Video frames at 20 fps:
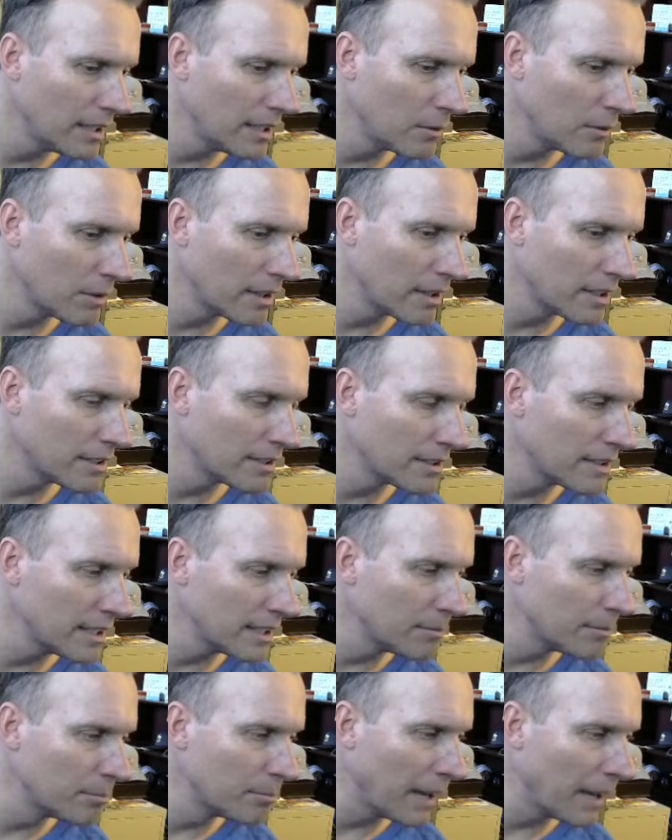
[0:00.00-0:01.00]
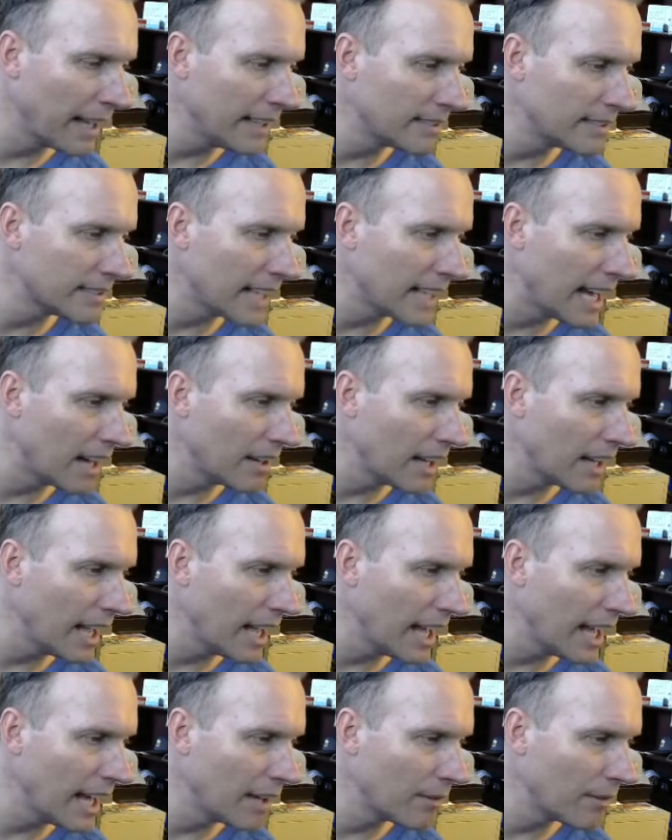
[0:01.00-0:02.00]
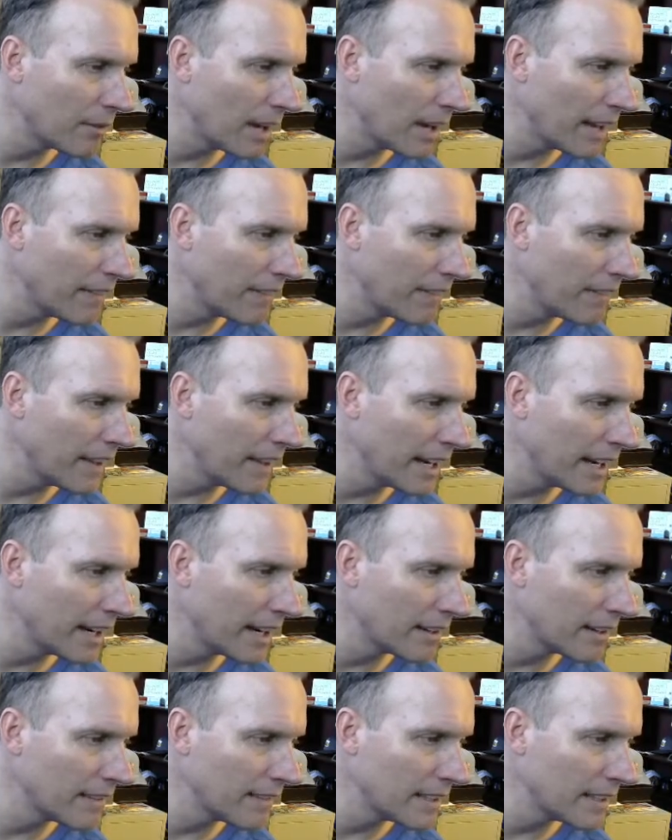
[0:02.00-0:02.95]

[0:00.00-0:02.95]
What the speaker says: Where's the base out at? Right there.